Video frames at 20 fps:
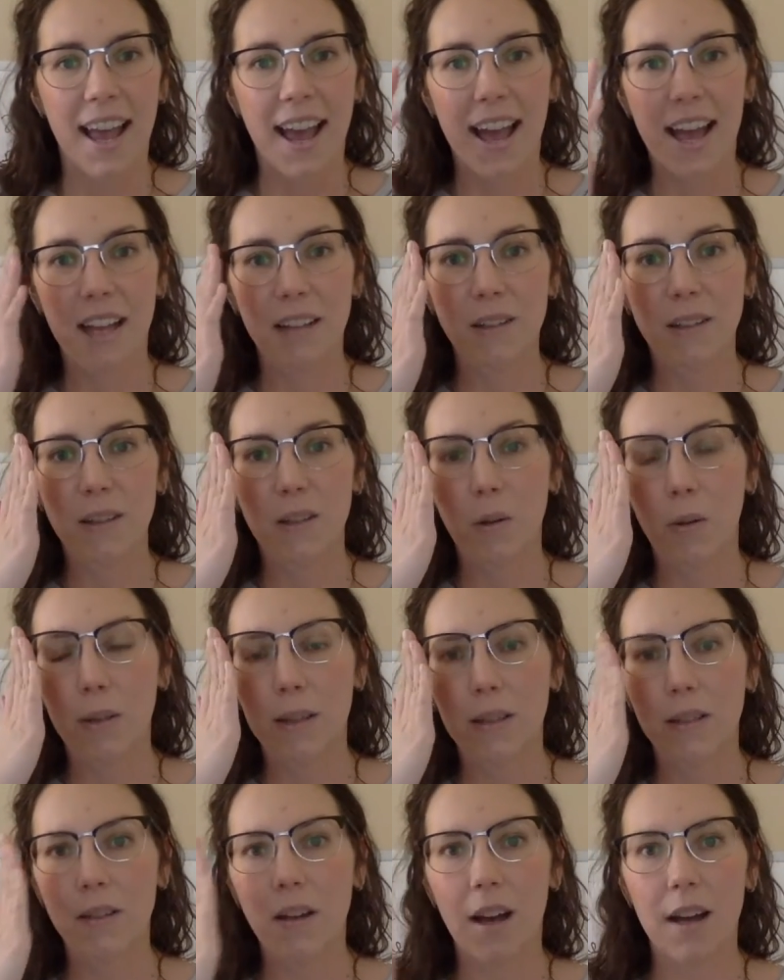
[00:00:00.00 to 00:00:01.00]
And so
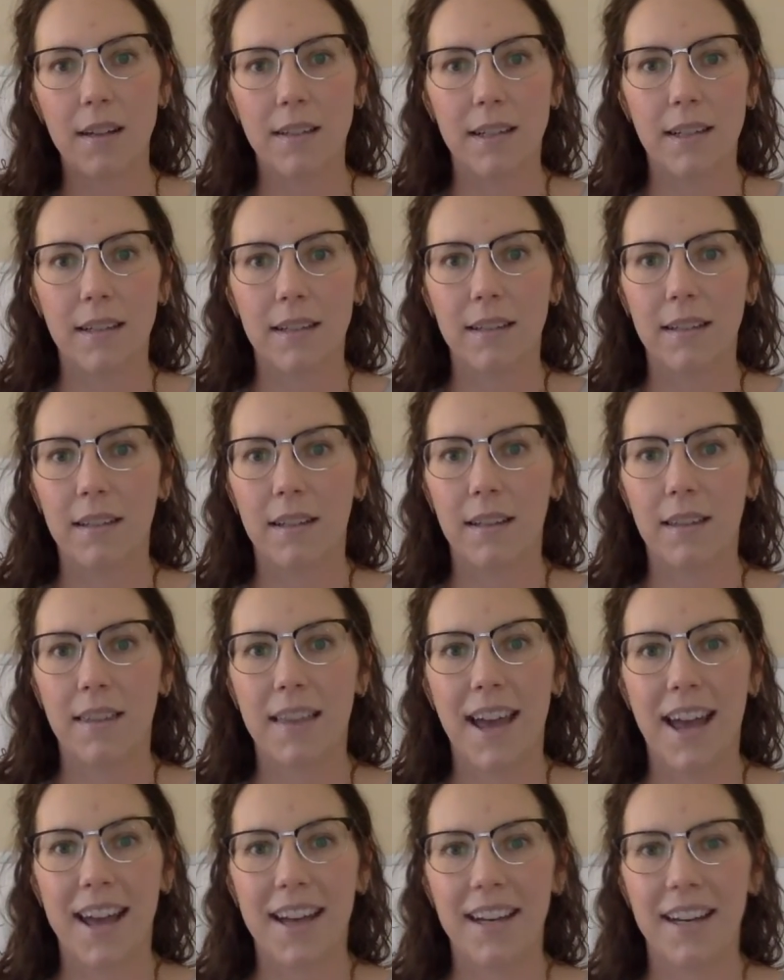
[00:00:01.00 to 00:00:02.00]
it's not
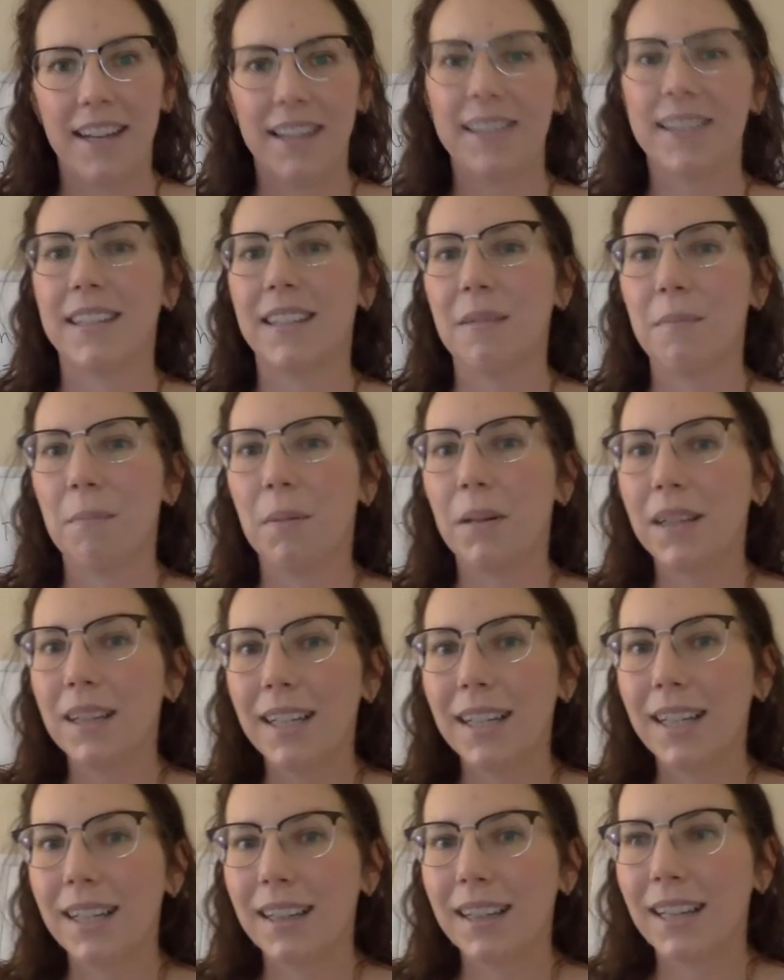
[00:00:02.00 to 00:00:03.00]
that it's
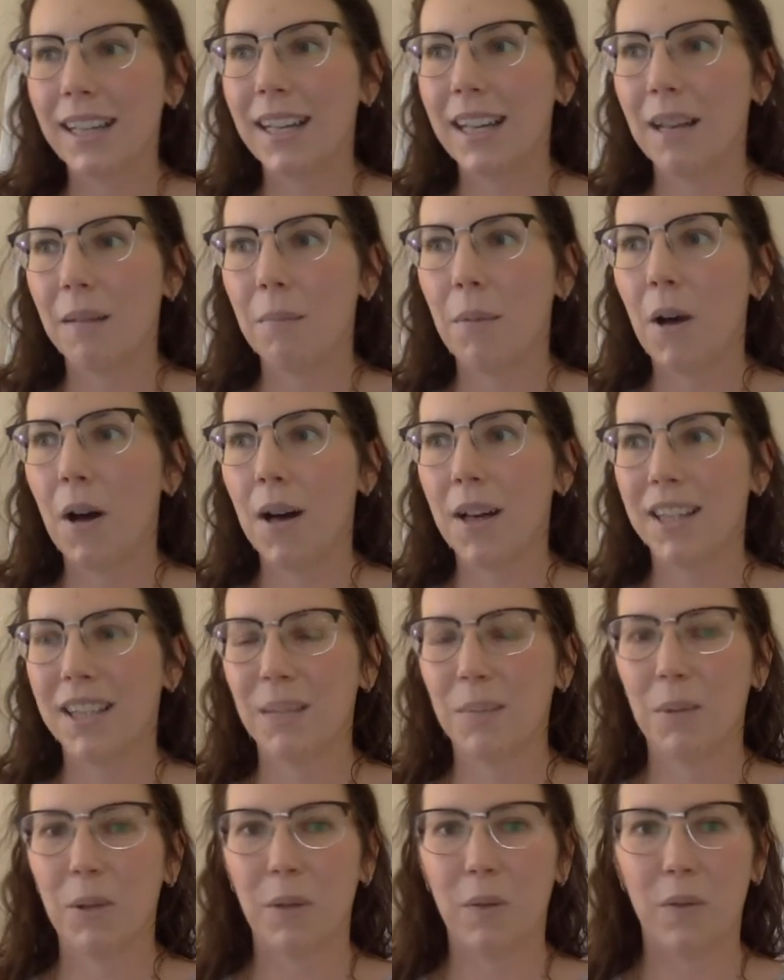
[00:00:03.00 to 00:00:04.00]
completely
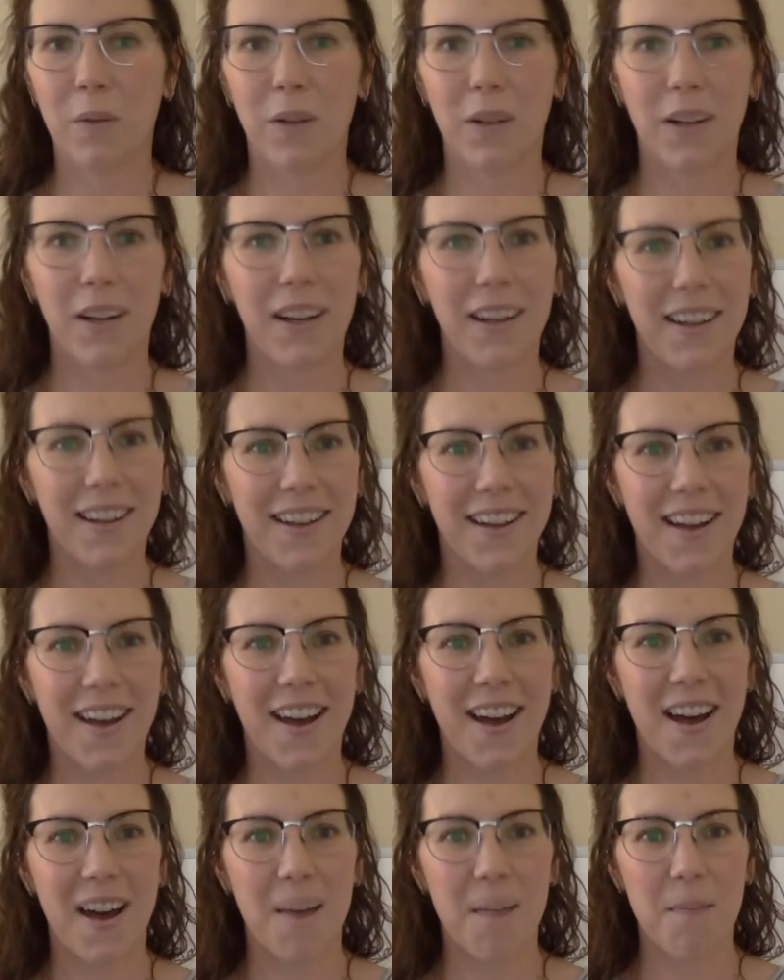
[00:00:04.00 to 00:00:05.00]
impossible for
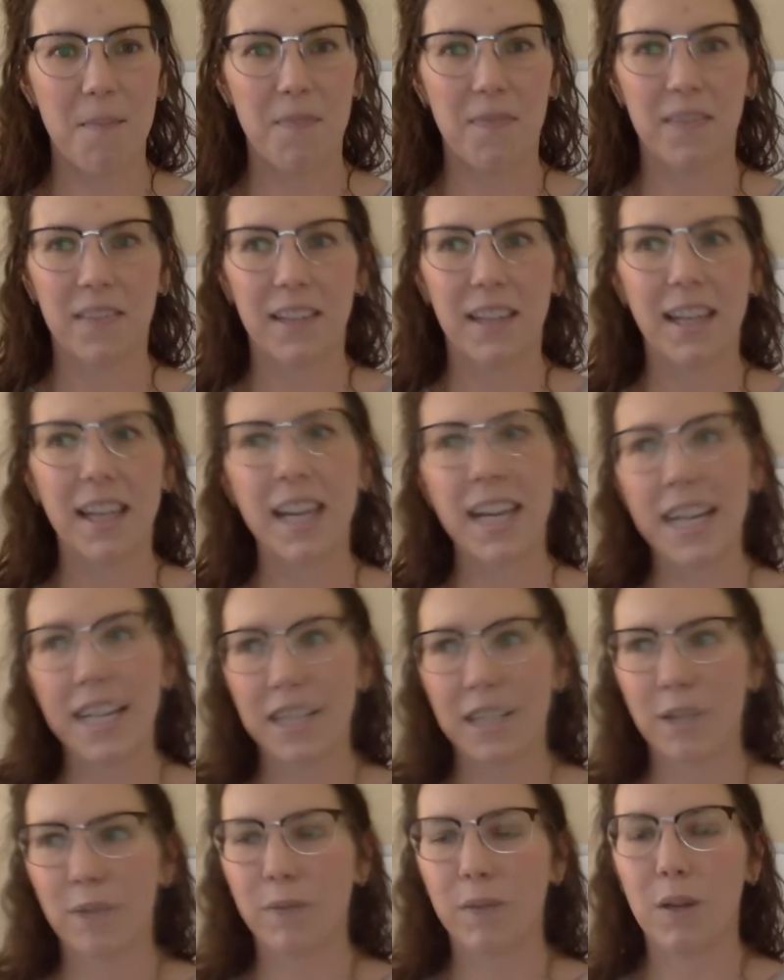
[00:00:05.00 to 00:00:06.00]
heat
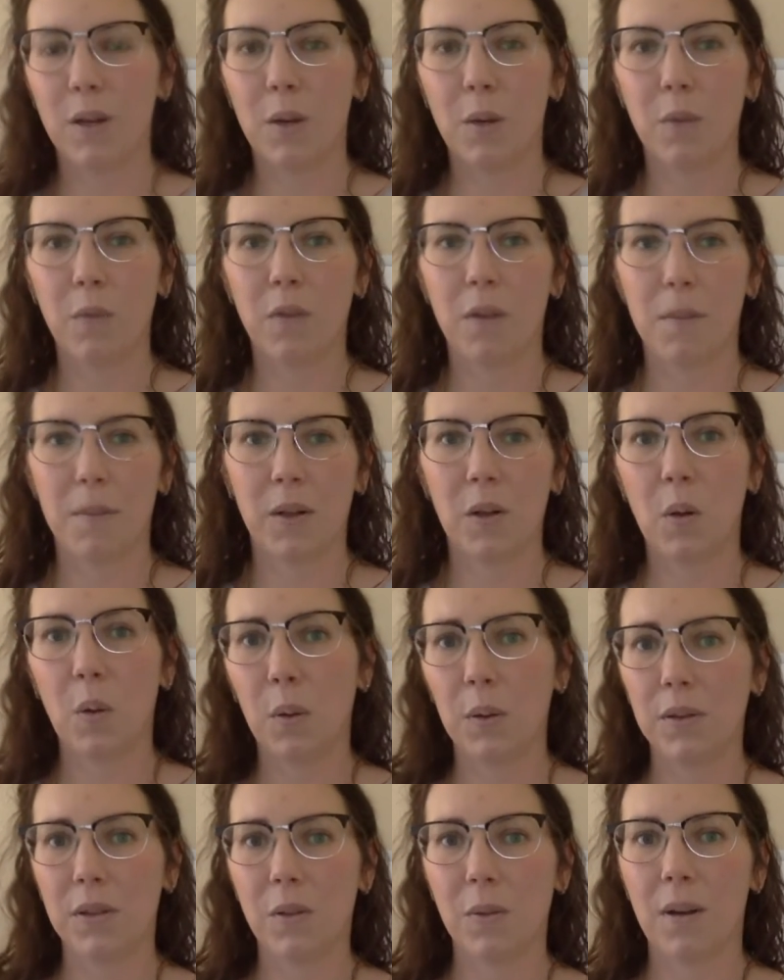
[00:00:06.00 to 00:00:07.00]
to flow from a
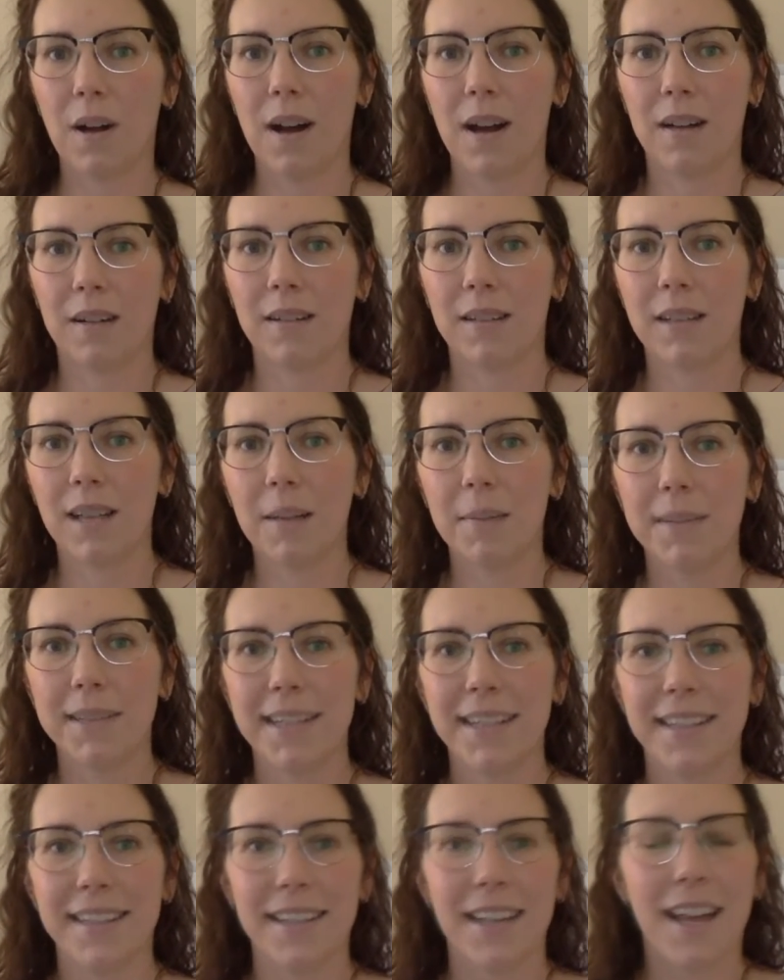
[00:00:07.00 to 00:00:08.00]
cold to a hotter
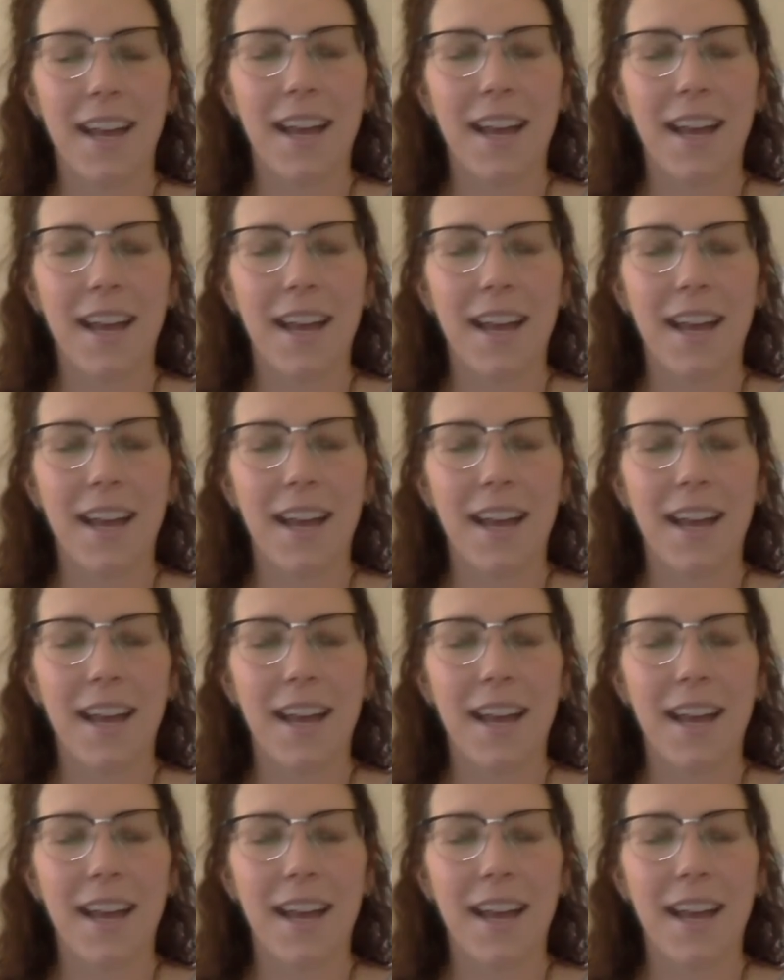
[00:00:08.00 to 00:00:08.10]
substance.